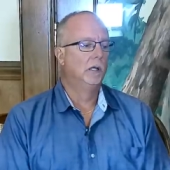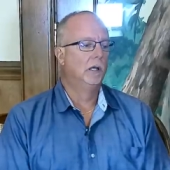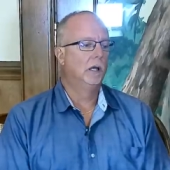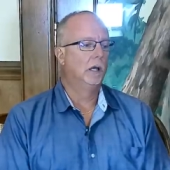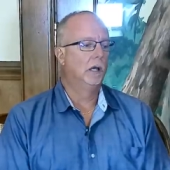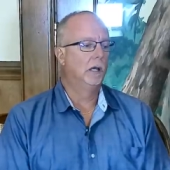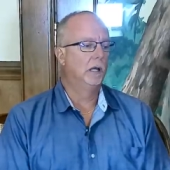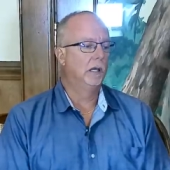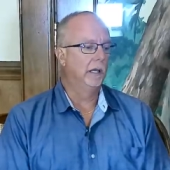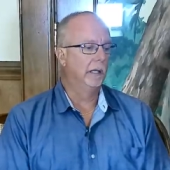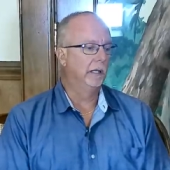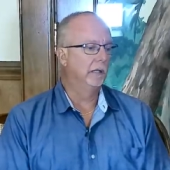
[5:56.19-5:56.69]

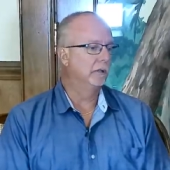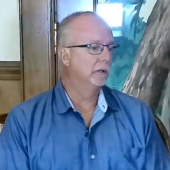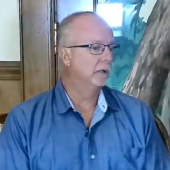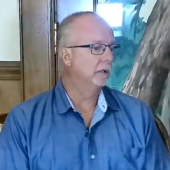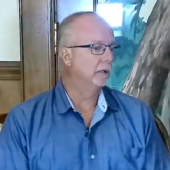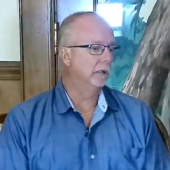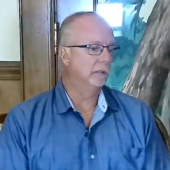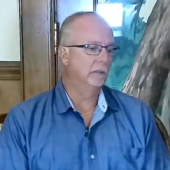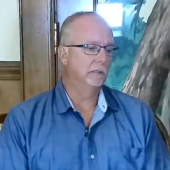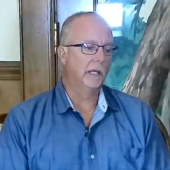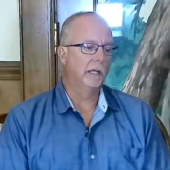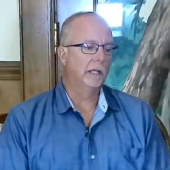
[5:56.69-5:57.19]
and
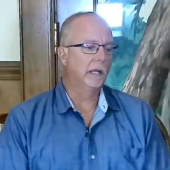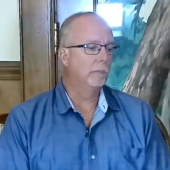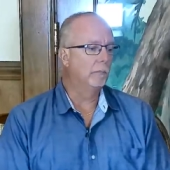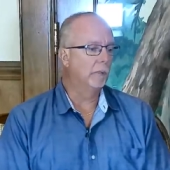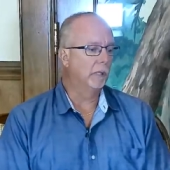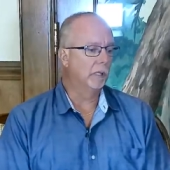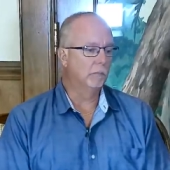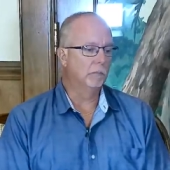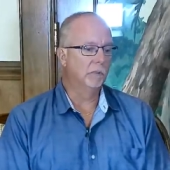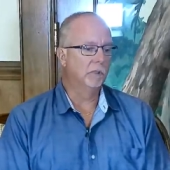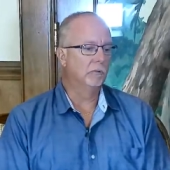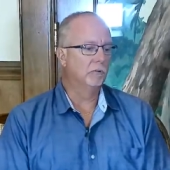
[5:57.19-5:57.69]
our
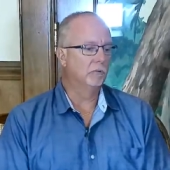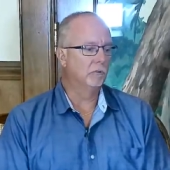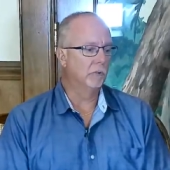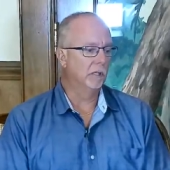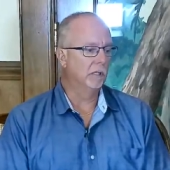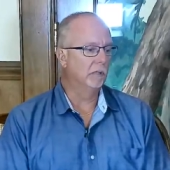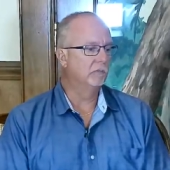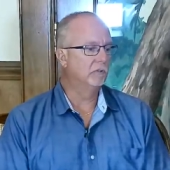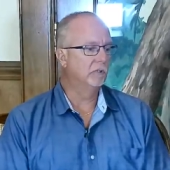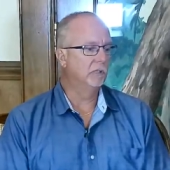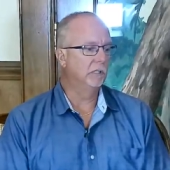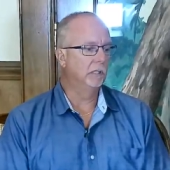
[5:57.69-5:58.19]
dynamic
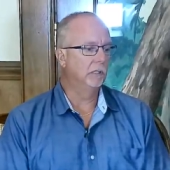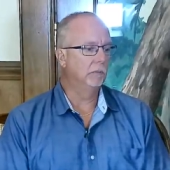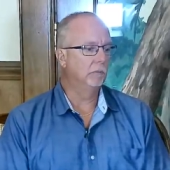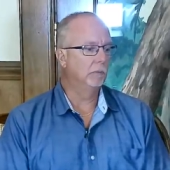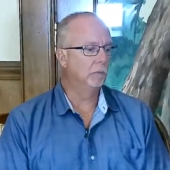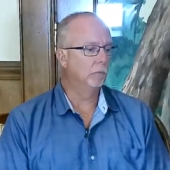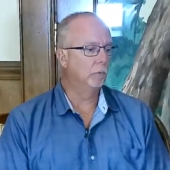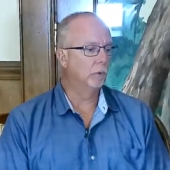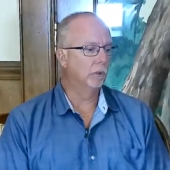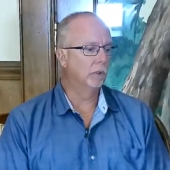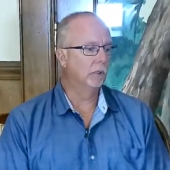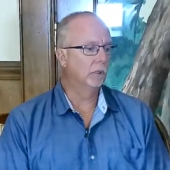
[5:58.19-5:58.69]
administrative team,
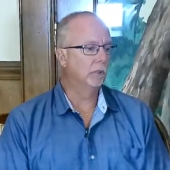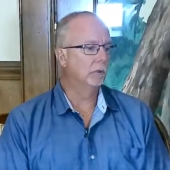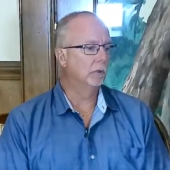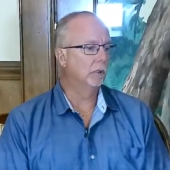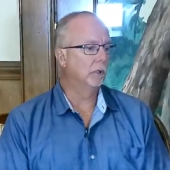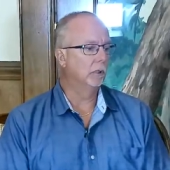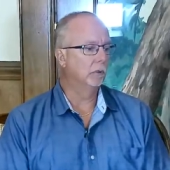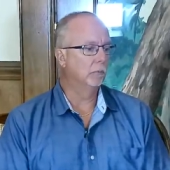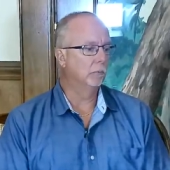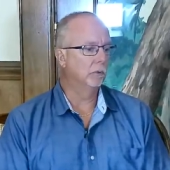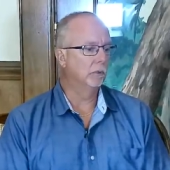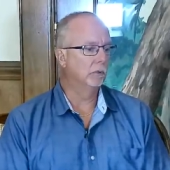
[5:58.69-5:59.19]
and working
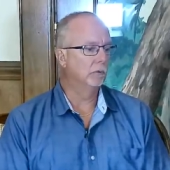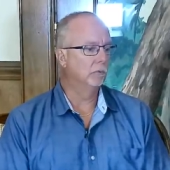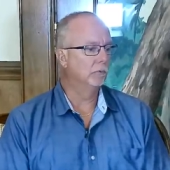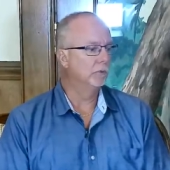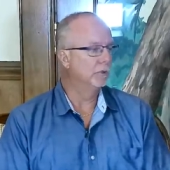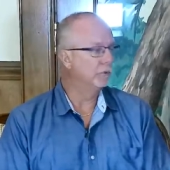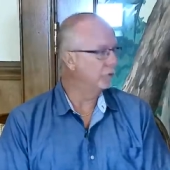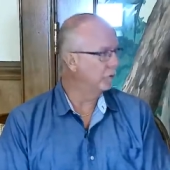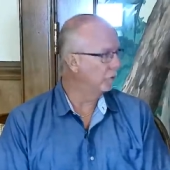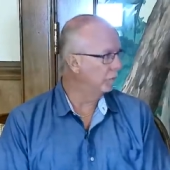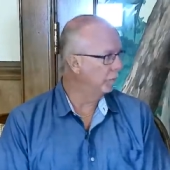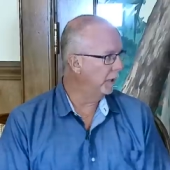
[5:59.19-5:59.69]
along with
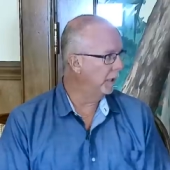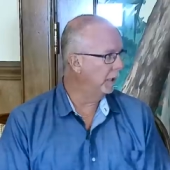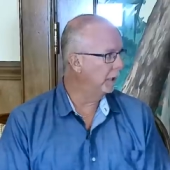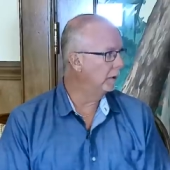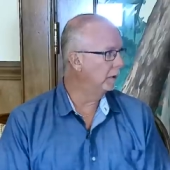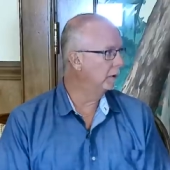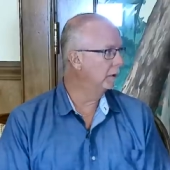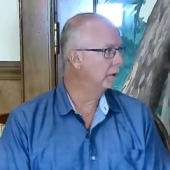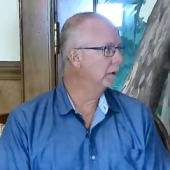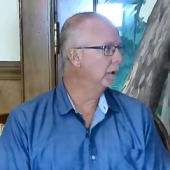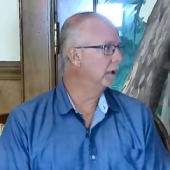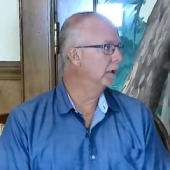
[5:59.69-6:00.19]
Richard
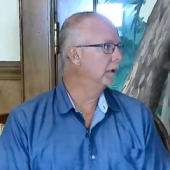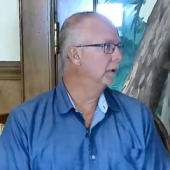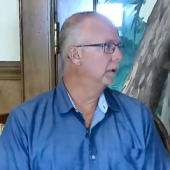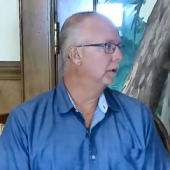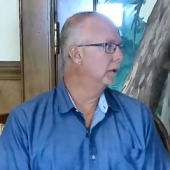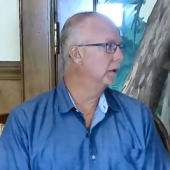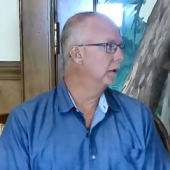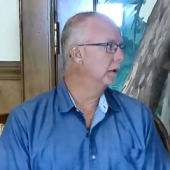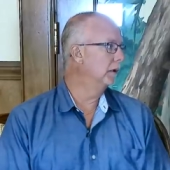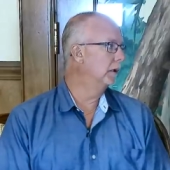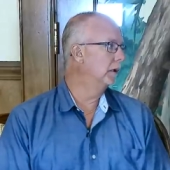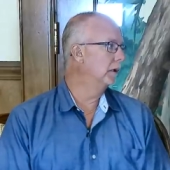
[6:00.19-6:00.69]
Baier
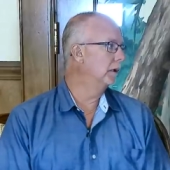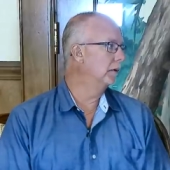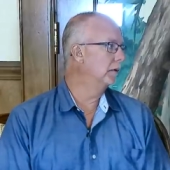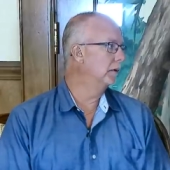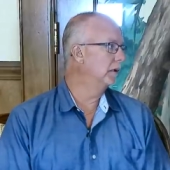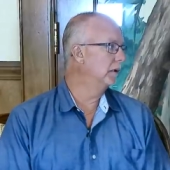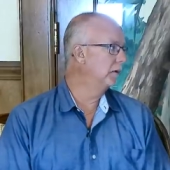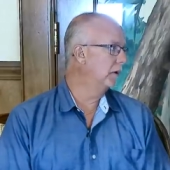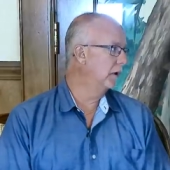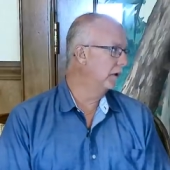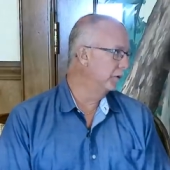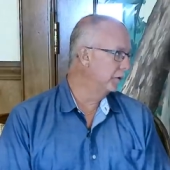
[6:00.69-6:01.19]
and
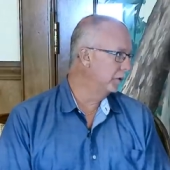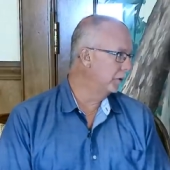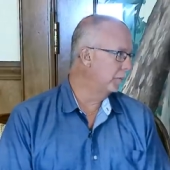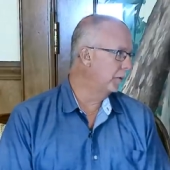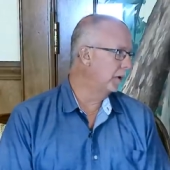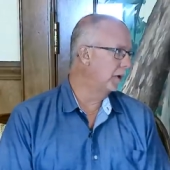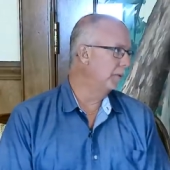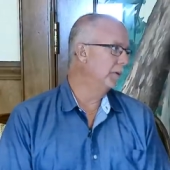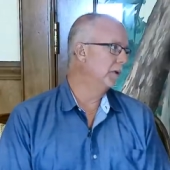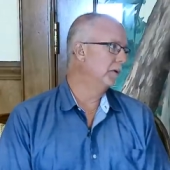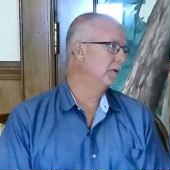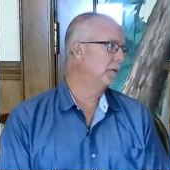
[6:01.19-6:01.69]
the other
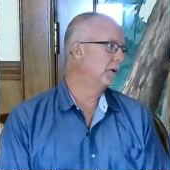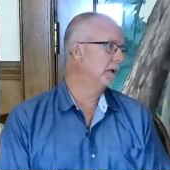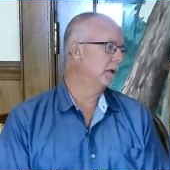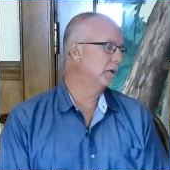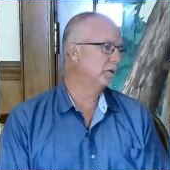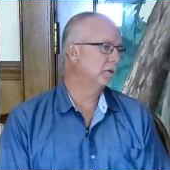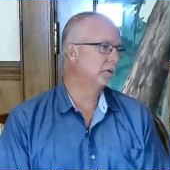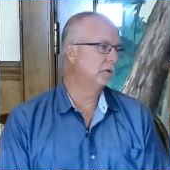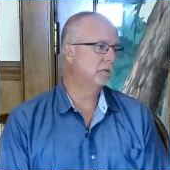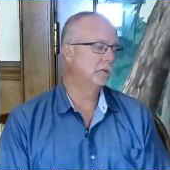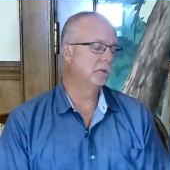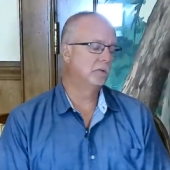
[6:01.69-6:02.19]
department
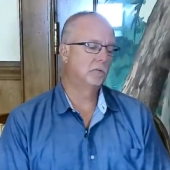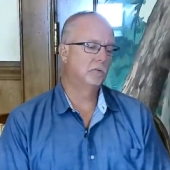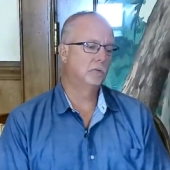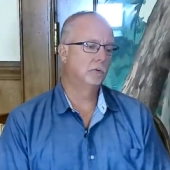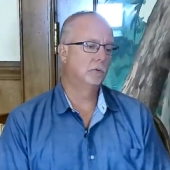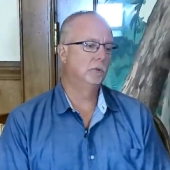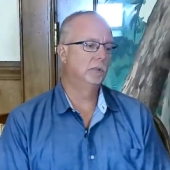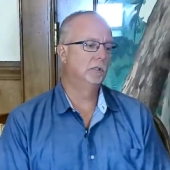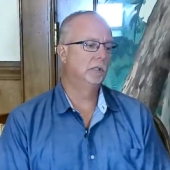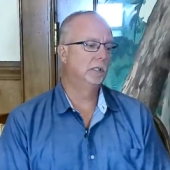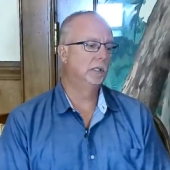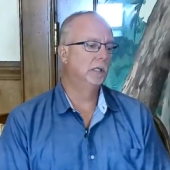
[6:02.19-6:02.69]
directors. It's
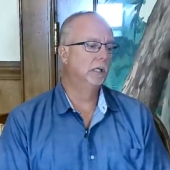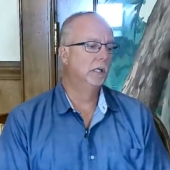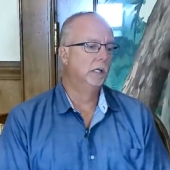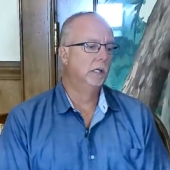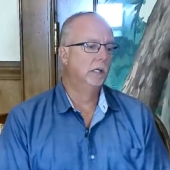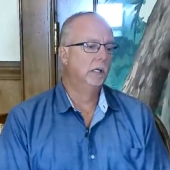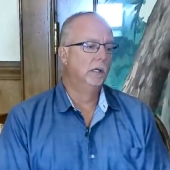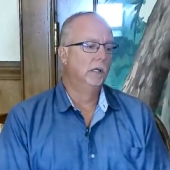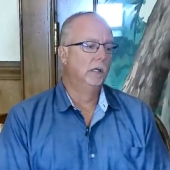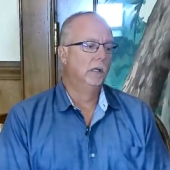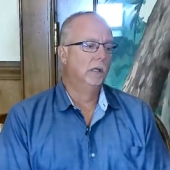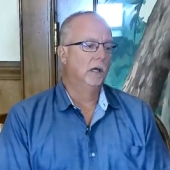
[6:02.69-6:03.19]
truly
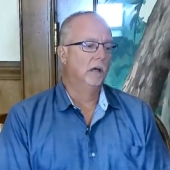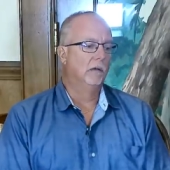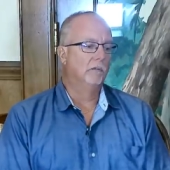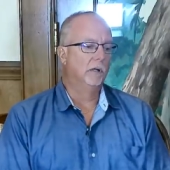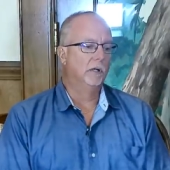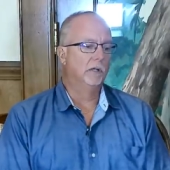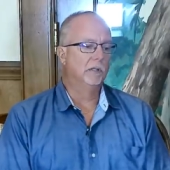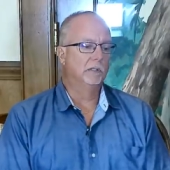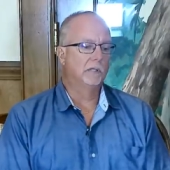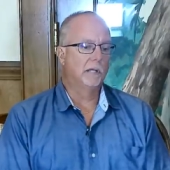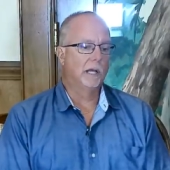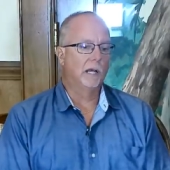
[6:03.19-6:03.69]
a
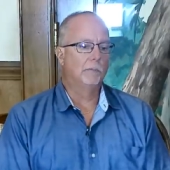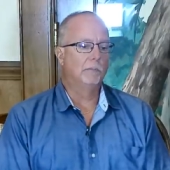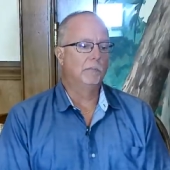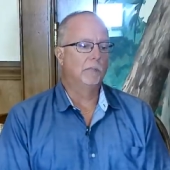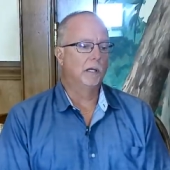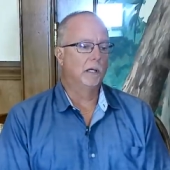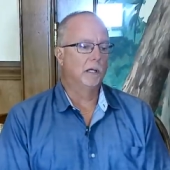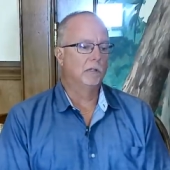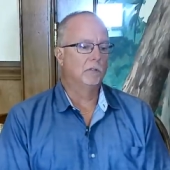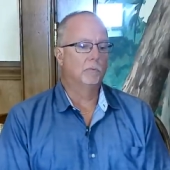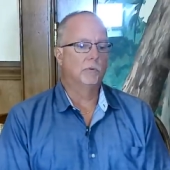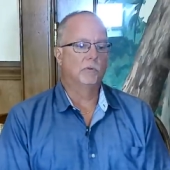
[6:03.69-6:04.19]
very
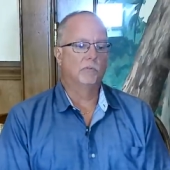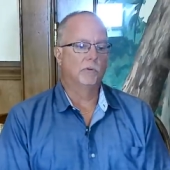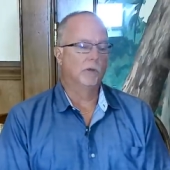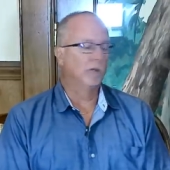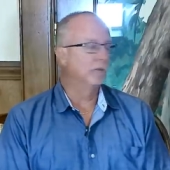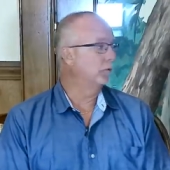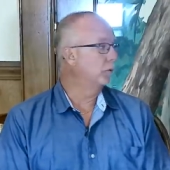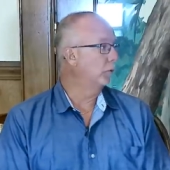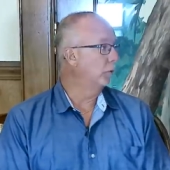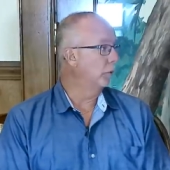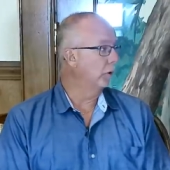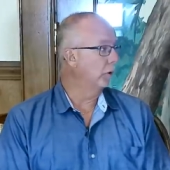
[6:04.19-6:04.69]
top-notch professional